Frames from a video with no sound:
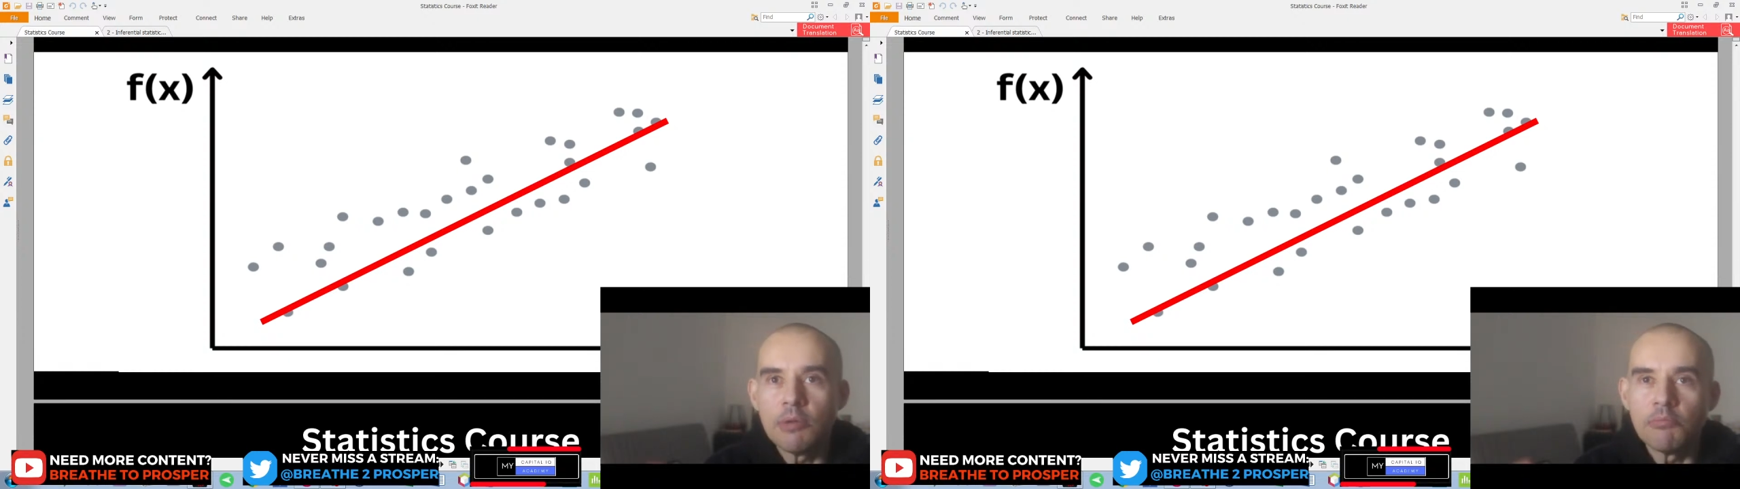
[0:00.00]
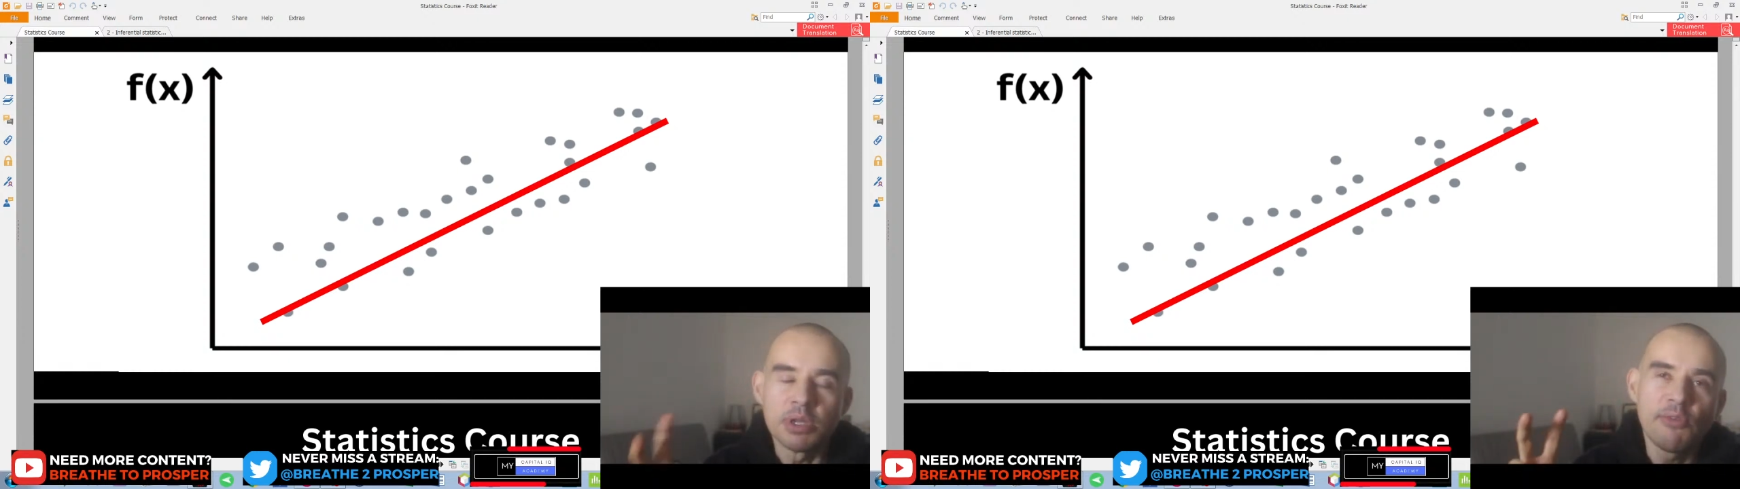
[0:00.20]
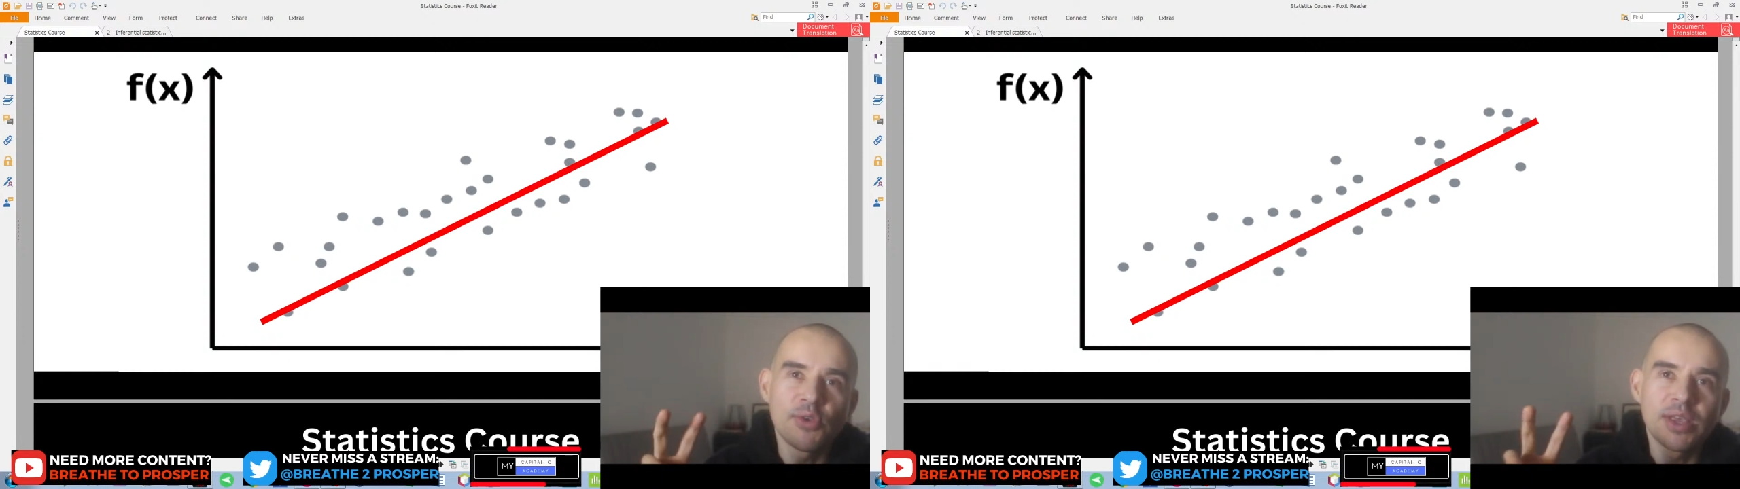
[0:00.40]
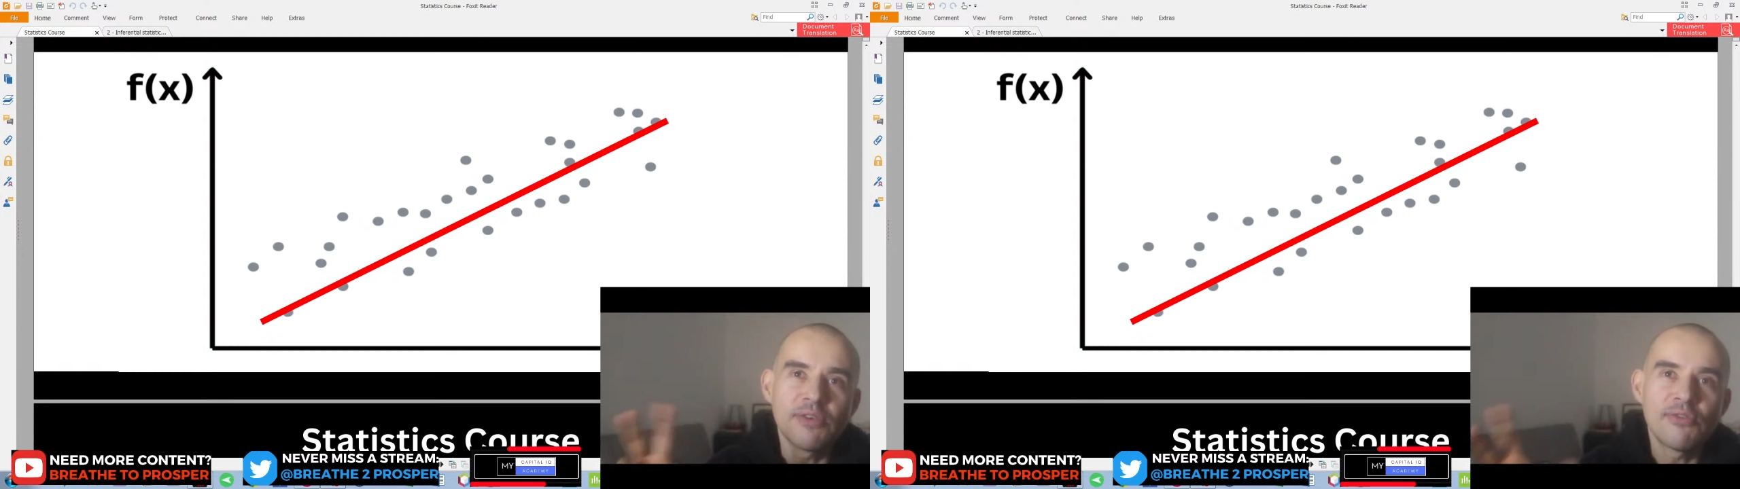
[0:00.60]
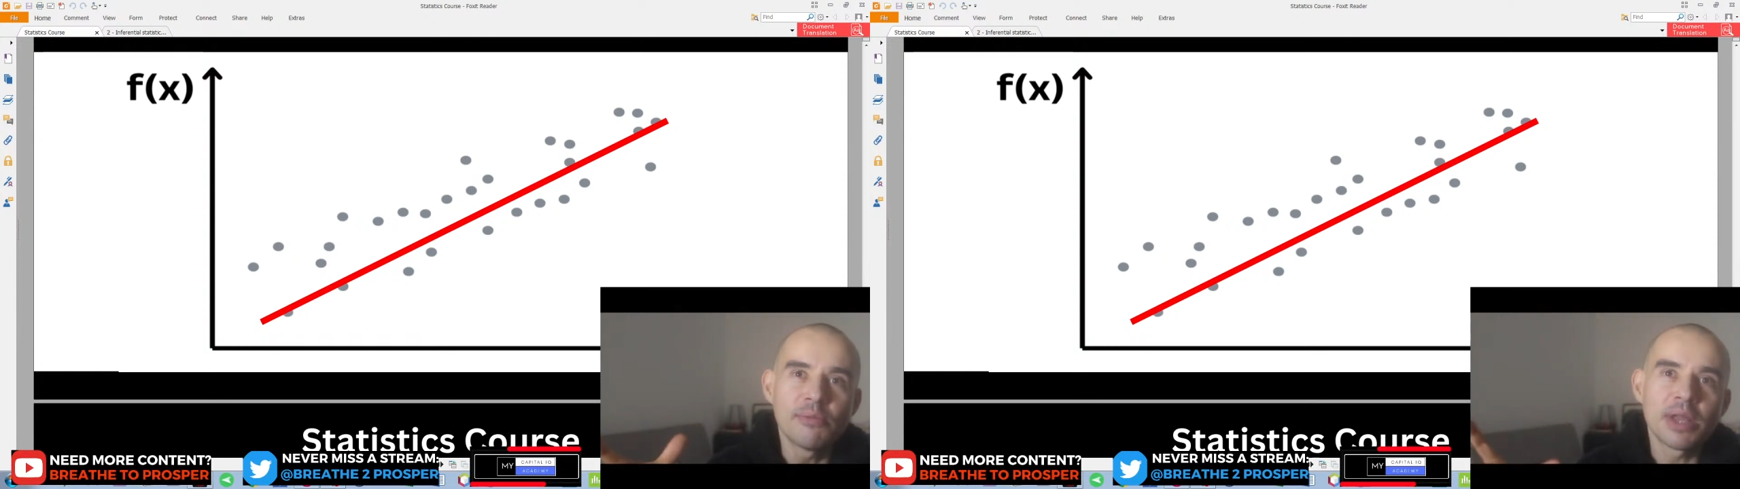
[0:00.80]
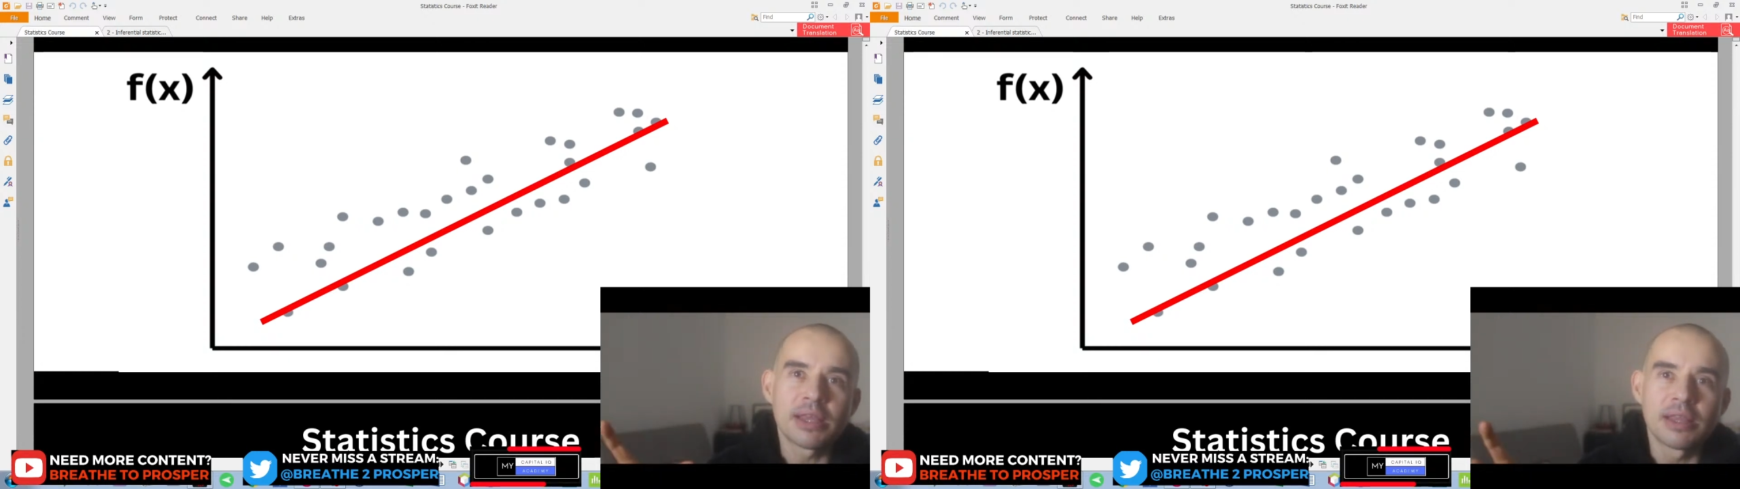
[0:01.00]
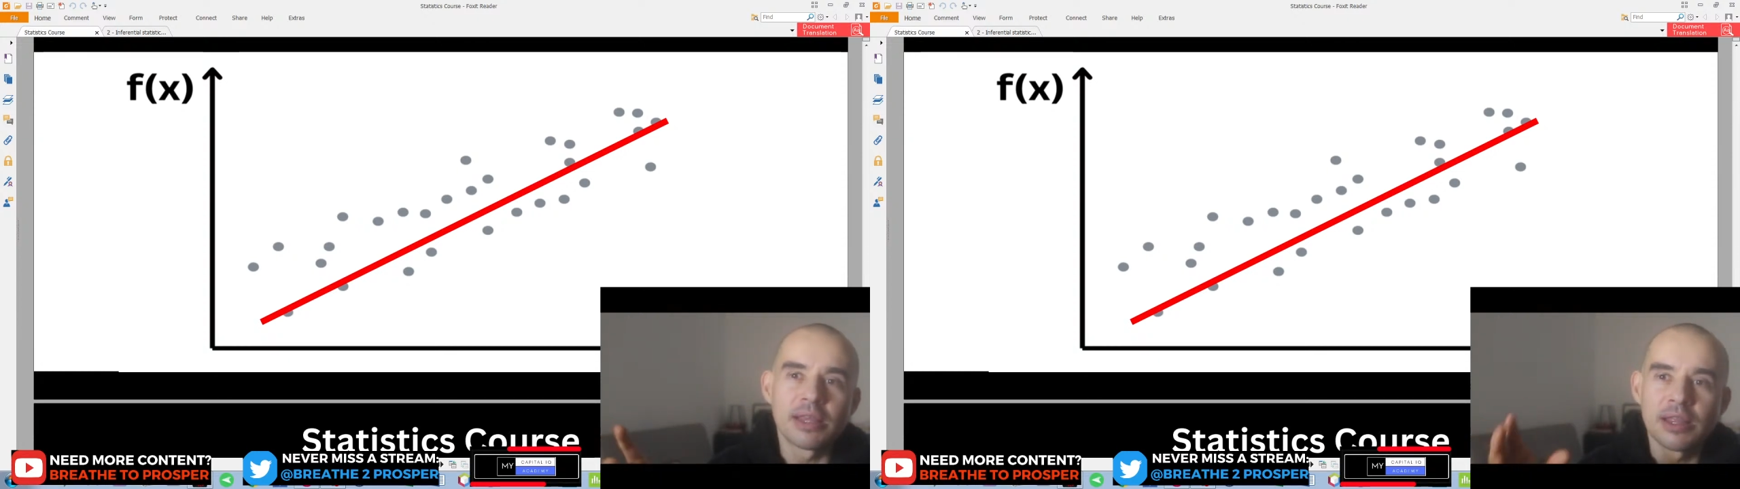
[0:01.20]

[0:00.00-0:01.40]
But if you give him like